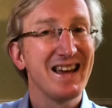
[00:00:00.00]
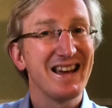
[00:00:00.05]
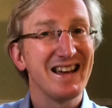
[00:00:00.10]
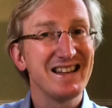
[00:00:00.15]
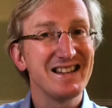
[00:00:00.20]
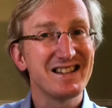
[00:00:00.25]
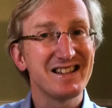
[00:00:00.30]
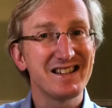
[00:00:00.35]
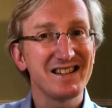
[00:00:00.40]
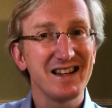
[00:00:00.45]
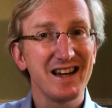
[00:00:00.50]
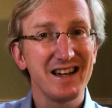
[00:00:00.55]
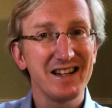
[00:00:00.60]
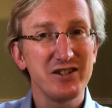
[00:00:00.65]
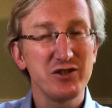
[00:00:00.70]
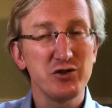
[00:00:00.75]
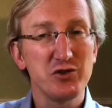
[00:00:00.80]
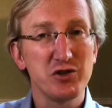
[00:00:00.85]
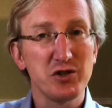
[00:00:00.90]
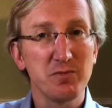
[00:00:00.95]

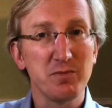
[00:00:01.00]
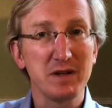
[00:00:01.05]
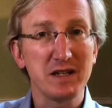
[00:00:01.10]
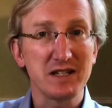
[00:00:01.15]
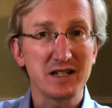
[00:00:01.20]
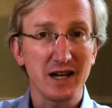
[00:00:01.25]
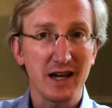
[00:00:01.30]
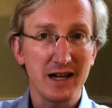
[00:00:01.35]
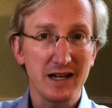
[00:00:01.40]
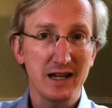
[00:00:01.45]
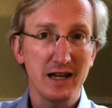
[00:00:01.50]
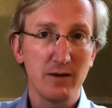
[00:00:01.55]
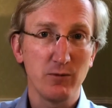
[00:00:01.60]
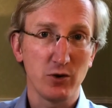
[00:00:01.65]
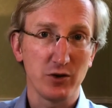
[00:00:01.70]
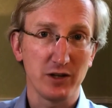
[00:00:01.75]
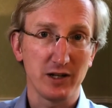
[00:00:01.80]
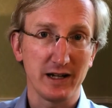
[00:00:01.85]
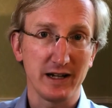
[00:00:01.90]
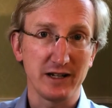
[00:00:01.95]
Instead, you should be taking
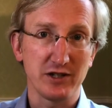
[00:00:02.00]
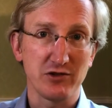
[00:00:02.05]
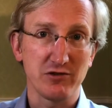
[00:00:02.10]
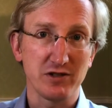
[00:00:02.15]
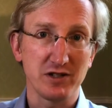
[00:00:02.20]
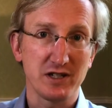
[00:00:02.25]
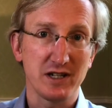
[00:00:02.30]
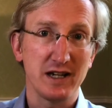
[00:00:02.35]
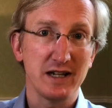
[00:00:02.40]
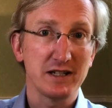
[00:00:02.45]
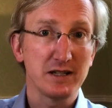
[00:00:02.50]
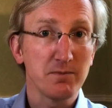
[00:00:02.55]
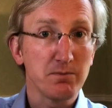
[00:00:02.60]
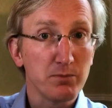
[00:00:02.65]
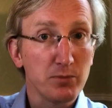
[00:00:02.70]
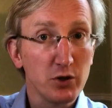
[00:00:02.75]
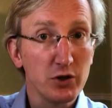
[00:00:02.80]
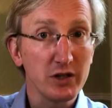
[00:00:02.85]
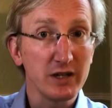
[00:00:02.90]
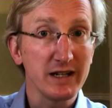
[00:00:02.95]
what the lecturer says and
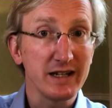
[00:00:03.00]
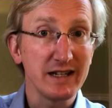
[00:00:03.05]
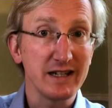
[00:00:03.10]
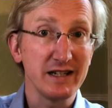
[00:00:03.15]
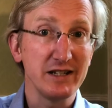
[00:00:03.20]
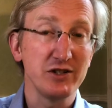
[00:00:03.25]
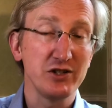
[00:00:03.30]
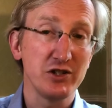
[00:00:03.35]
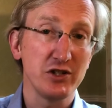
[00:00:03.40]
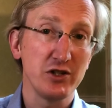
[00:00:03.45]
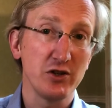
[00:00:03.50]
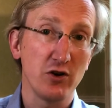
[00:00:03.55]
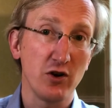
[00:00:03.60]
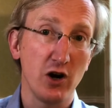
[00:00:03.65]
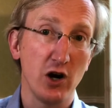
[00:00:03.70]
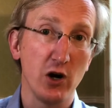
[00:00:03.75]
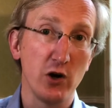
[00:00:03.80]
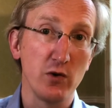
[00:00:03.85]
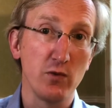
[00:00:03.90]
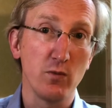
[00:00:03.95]
putting it into
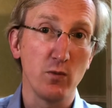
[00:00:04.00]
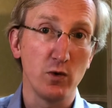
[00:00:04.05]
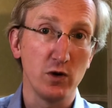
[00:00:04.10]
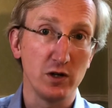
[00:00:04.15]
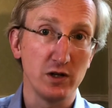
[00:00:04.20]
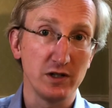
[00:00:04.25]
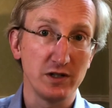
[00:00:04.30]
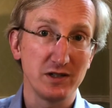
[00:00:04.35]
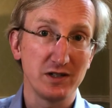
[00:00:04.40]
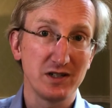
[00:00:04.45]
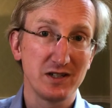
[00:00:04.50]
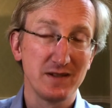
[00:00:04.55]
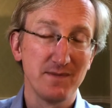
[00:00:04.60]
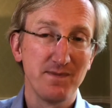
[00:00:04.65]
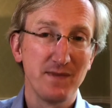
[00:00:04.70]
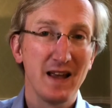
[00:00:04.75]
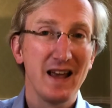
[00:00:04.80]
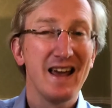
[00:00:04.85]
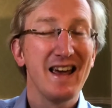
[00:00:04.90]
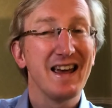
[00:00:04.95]
your own words.
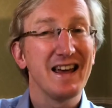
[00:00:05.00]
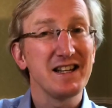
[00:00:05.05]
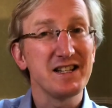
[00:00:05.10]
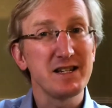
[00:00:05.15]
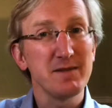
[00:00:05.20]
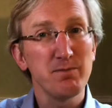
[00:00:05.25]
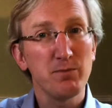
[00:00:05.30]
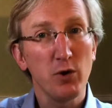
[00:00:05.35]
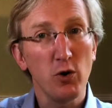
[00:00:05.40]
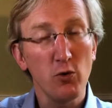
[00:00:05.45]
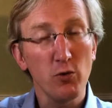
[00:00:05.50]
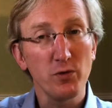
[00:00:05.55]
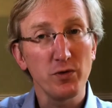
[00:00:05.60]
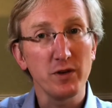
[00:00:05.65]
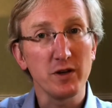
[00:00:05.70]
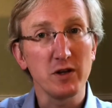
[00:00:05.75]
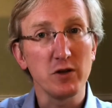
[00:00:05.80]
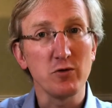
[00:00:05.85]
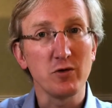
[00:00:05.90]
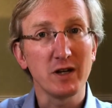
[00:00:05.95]
It's important
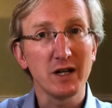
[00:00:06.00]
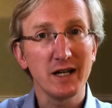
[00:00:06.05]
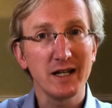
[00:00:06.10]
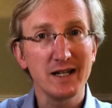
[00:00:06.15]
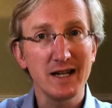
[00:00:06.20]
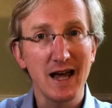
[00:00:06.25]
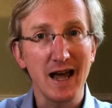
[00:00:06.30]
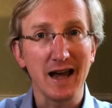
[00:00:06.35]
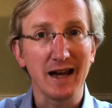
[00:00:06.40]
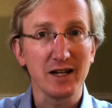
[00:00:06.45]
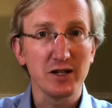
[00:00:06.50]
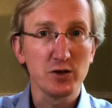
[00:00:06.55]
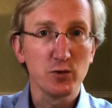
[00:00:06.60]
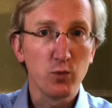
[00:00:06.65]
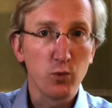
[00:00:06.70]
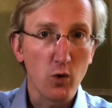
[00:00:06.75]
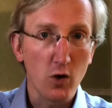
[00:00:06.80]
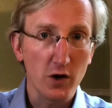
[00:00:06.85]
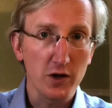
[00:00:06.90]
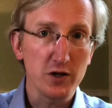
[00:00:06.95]
that you connect
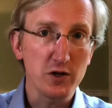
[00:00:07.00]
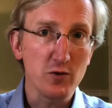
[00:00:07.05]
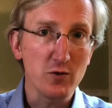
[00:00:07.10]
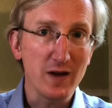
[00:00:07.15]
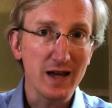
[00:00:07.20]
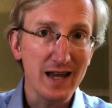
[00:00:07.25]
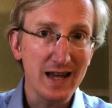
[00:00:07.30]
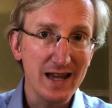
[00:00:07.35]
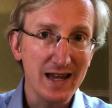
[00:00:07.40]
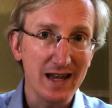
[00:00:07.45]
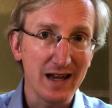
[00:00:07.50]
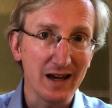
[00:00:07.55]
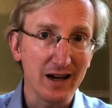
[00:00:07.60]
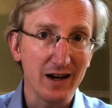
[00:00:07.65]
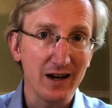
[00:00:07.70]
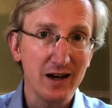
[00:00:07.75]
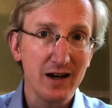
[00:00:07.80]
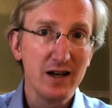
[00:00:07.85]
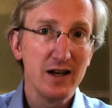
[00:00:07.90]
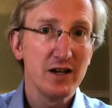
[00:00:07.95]
what you
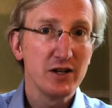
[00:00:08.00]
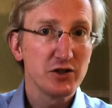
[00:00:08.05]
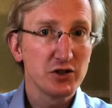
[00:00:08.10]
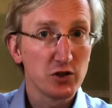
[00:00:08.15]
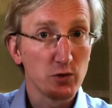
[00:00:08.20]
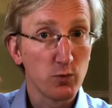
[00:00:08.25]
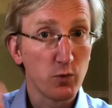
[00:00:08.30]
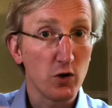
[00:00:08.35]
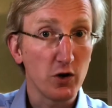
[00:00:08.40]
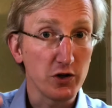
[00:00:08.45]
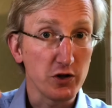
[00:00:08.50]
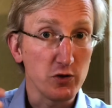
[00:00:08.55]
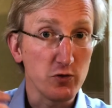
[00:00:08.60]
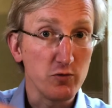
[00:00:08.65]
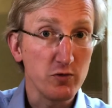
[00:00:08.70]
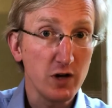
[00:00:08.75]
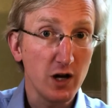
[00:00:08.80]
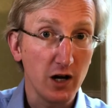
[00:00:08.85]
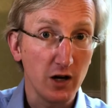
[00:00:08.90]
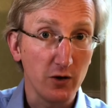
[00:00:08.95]
hear to what you
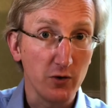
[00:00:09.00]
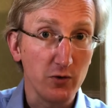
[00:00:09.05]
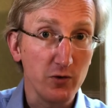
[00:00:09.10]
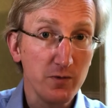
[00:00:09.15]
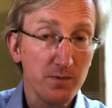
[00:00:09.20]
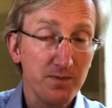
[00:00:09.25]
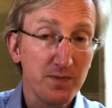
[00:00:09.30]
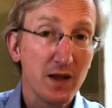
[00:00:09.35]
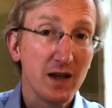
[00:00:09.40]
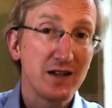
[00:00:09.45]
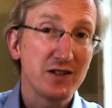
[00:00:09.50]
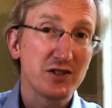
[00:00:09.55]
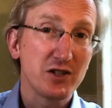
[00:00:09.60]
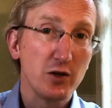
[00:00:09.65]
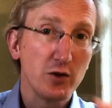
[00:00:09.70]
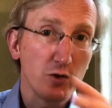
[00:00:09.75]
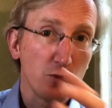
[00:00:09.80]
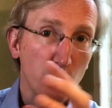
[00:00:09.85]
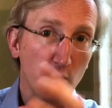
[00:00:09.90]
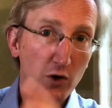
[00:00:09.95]
know,
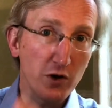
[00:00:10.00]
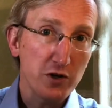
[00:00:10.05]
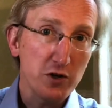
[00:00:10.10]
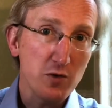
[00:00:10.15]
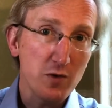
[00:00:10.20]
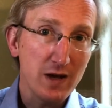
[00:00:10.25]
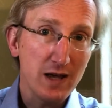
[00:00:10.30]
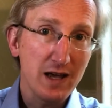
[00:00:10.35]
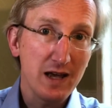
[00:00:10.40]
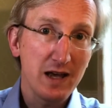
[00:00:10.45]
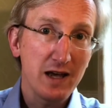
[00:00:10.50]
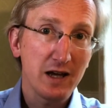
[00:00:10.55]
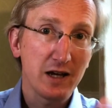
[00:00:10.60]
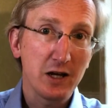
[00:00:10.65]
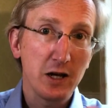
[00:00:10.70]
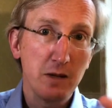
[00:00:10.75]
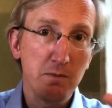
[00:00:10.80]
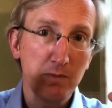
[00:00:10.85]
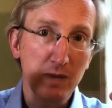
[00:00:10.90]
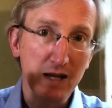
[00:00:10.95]
so that what you hear
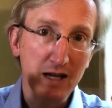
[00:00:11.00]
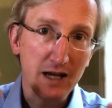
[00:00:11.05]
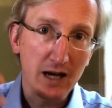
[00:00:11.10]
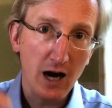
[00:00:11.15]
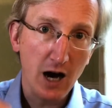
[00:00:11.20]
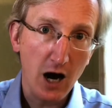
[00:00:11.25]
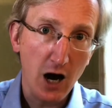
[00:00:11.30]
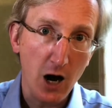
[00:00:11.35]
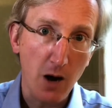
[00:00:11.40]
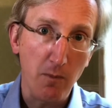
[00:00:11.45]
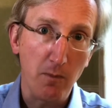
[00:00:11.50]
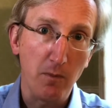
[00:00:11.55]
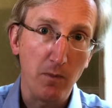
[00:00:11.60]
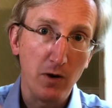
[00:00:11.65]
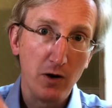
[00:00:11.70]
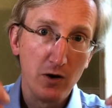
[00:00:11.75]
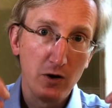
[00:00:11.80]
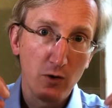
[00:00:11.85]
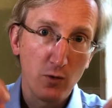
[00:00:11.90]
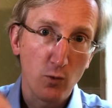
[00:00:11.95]
can become
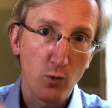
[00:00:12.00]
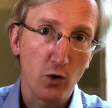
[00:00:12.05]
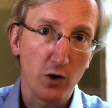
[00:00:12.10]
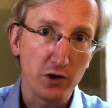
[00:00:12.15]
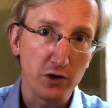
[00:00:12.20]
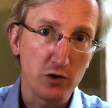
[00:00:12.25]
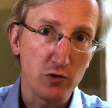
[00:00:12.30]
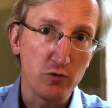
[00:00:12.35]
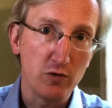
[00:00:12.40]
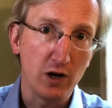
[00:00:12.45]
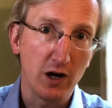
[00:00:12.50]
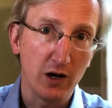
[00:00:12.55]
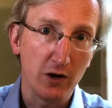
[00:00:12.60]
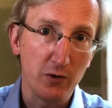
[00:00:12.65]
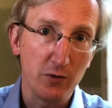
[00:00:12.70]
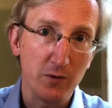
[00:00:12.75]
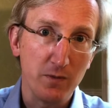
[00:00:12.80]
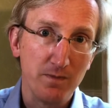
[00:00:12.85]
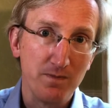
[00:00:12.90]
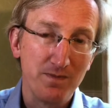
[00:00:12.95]
what you
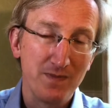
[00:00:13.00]
know.